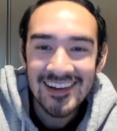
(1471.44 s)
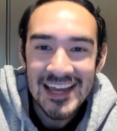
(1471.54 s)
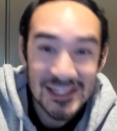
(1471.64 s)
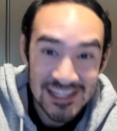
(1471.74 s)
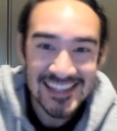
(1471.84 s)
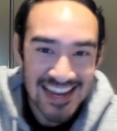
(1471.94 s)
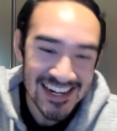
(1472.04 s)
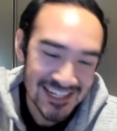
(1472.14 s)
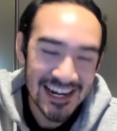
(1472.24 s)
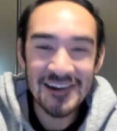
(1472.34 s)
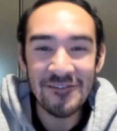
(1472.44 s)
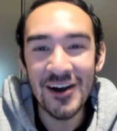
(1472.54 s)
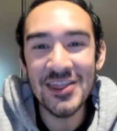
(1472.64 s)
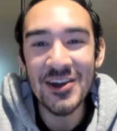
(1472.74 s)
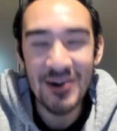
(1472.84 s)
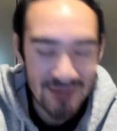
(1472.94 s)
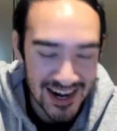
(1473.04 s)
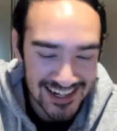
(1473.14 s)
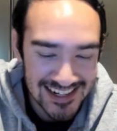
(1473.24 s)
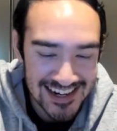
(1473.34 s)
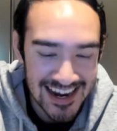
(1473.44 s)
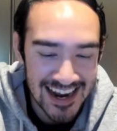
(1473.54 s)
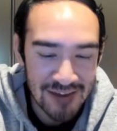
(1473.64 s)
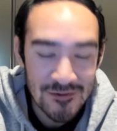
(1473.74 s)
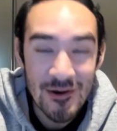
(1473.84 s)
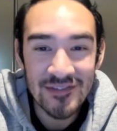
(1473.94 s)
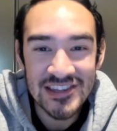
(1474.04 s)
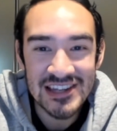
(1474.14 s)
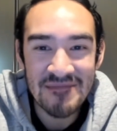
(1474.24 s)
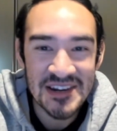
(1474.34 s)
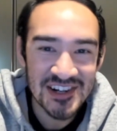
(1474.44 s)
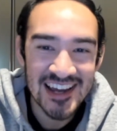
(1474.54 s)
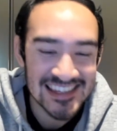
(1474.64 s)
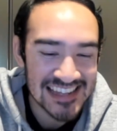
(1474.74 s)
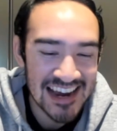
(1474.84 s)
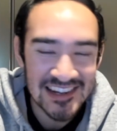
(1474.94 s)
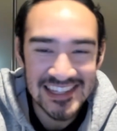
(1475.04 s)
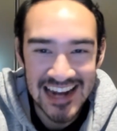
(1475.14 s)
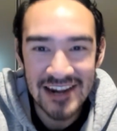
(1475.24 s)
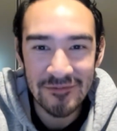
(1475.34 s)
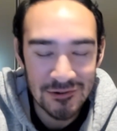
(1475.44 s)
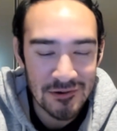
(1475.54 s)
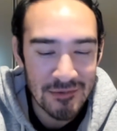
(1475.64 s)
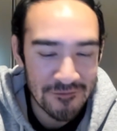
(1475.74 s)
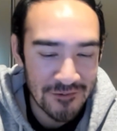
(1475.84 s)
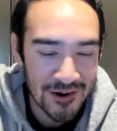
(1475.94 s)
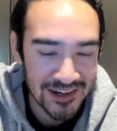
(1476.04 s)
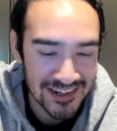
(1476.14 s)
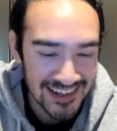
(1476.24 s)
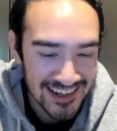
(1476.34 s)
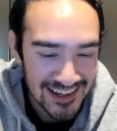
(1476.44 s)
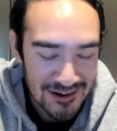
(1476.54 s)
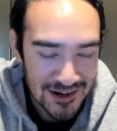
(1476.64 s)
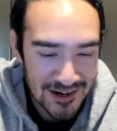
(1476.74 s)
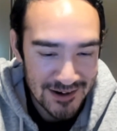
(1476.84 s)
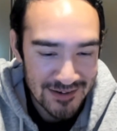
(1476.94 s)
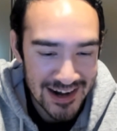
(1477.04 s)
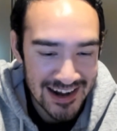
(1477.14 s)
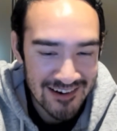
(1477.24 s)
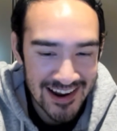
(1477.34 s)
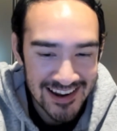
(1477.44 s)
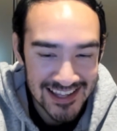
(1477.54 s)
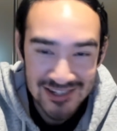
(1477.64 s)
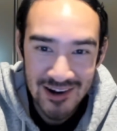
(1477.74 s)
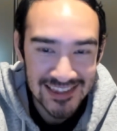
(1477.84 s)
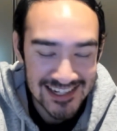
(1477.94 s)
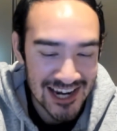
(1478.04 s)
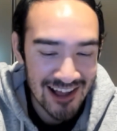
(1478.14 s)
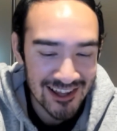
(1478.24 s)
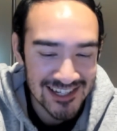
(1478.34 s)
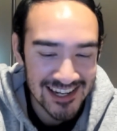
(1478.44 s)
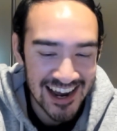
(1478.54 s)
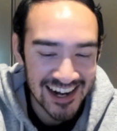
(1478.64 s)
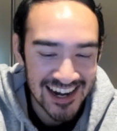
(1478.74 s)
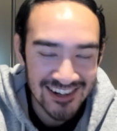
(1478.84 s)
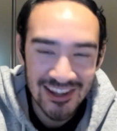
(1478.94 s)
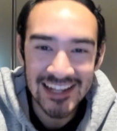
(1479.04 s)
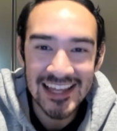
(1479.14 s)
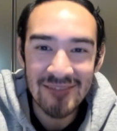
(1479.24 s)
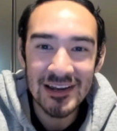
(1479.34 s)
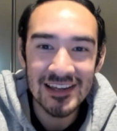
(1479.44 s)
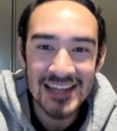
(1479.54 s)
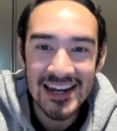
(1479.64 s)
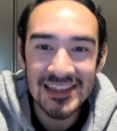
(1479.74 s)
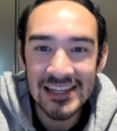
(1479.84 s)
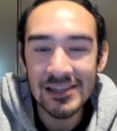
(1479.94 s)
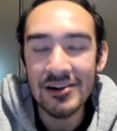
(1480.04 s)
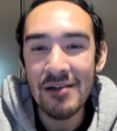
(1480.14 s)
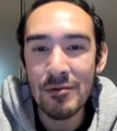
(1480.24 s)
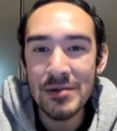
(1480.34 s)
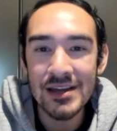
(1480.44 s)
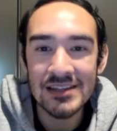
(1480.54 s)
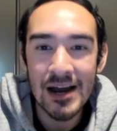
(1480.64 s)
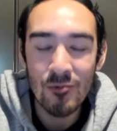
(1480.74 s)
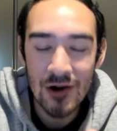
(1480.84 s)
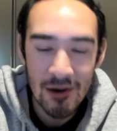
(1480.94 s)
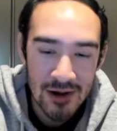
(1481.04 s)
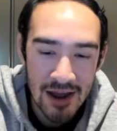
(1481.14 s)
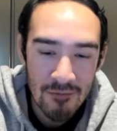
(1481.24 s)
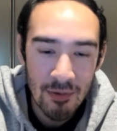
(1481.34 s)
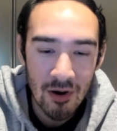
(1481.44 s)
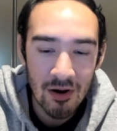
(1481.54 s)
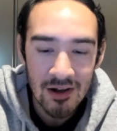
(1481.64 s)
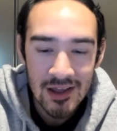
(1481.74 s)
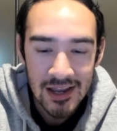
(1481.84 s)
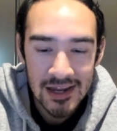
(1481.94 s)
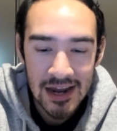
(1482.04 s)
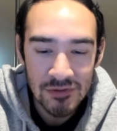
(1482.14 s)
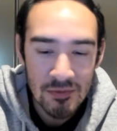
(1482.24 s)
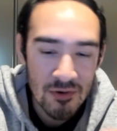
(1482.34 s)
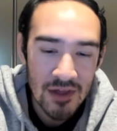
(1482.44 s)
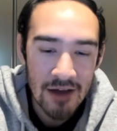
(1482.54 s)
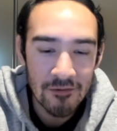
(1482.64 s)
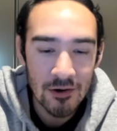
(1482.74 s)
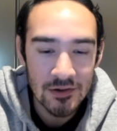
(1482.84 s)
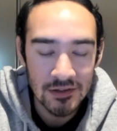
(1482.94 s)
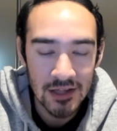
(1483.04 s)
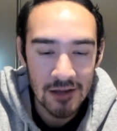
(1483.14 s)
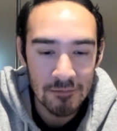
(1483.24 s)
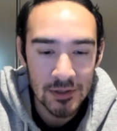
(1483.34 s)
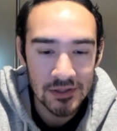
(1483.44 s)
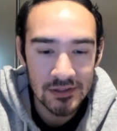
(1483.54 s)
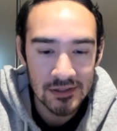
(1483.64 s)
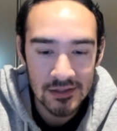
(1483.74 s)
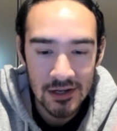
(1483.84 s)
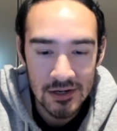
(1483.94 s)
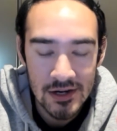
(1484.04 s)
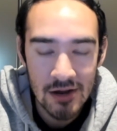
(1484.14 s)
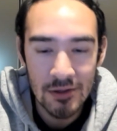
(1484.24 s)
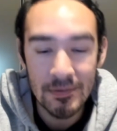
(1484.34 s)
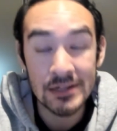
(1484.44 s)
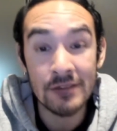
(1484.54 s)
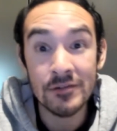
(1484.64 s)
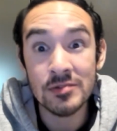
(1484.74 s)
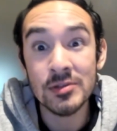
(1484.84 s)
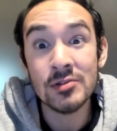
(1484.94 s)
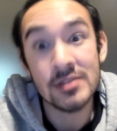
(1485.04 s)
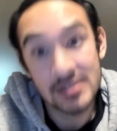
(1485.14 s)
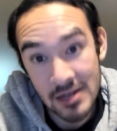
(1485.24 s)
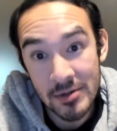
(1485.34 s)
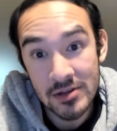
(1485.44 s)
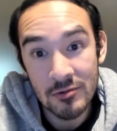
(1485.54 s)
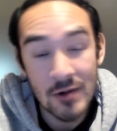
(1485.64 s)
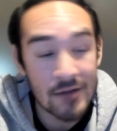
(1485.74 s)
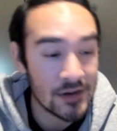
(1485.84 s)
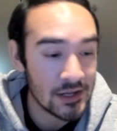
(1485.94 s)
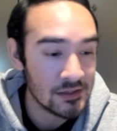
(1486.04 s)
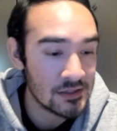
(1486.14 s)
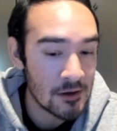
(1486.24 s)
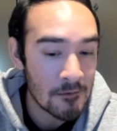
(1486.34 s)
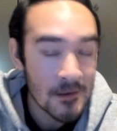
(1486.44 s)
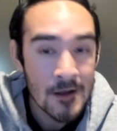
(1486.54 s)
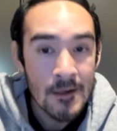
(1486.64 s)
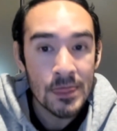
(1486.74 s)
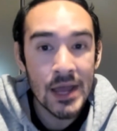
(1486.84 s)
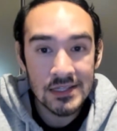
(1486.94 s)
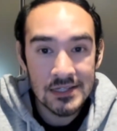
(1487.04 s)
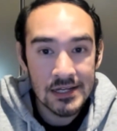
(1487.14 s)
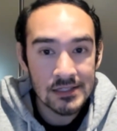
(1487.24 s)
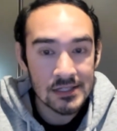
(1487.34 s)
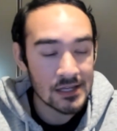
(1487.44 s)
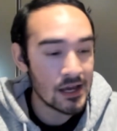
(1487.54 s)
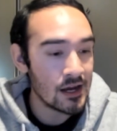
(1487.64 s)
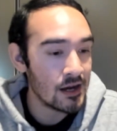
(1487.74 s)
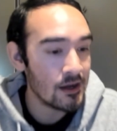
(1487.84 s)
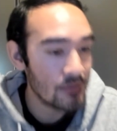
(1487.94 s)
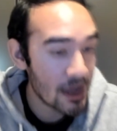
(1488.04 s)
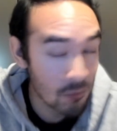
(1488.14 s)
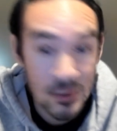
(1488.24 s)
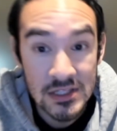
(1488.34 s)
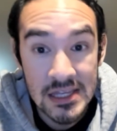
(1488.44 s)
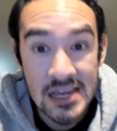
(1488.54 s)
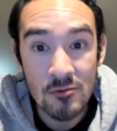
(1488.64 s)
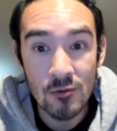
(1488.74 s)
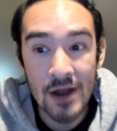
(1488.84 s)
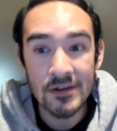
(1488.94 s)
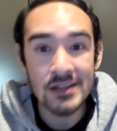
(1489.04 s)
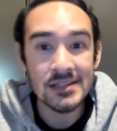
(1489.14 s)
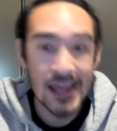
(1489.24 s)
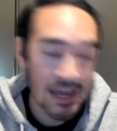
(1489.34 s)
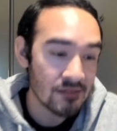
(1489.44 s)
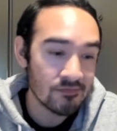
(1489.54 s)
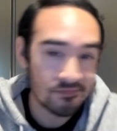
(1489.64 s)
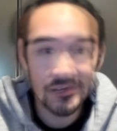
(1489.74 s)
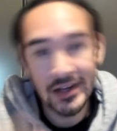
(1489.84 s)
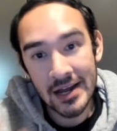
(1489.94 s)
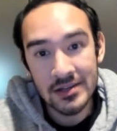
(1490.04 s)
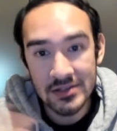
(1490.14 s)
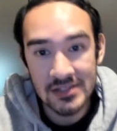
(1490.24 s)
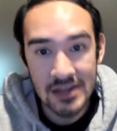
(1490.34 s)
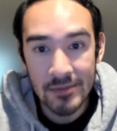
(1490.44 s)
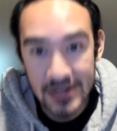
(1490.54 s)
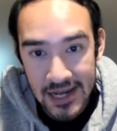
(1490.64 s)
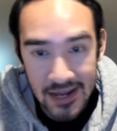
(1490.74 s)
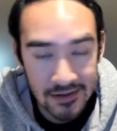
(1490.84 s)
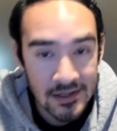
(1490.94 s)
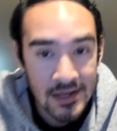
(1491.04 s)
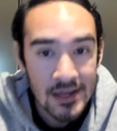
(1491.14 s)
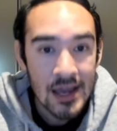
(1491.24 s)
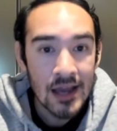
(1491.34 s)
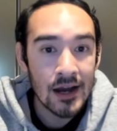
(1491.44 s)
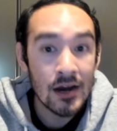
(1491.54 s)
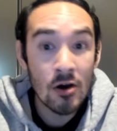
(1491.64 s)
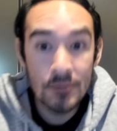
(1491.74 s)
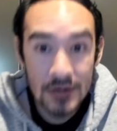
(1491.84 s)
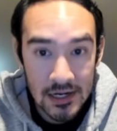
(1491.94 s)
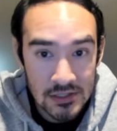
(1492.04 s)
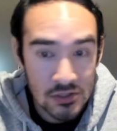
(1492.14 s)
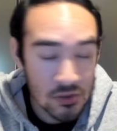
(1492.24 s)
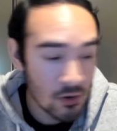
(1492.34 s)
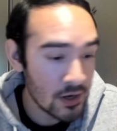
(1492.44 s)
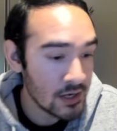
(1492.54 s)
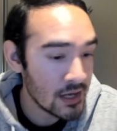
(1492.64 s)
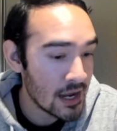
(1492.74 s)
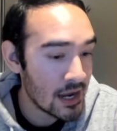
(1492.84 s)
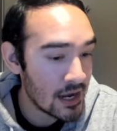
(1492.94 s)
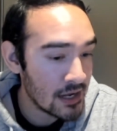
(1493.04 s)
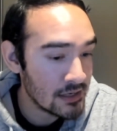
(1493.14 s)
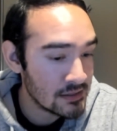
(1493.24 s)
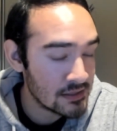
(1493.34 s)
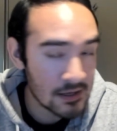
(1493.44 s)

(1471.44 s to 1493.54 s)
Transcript: It's actually kind of fun though. I'm not going to deny. If you have the Summit, try this out. It's kind of a little bit fun. But anyway, it's quite the challenge, and I kind of like that because I didn't think there'd ever be a time where I would have a ball and have to move that far to the left. But there you go, the big difference between the Summit and the Revenant. So that's it. That was the Revenant and kind of the Summit again. Hope you guys enjoyed, and